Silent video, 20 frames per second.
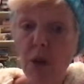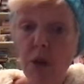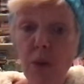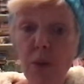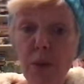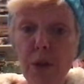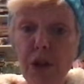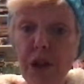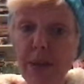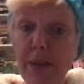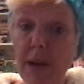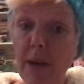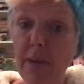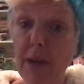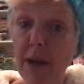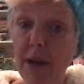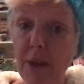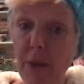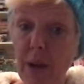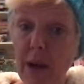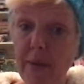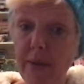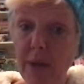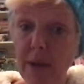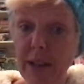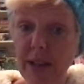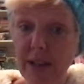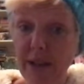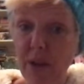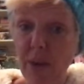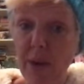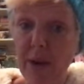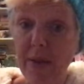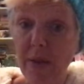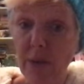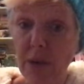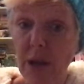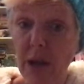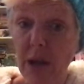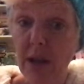which is made by Nuevo, like the Nuevo
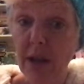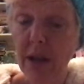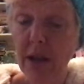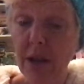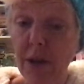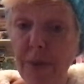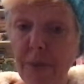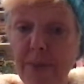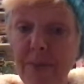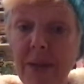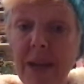tonic glue.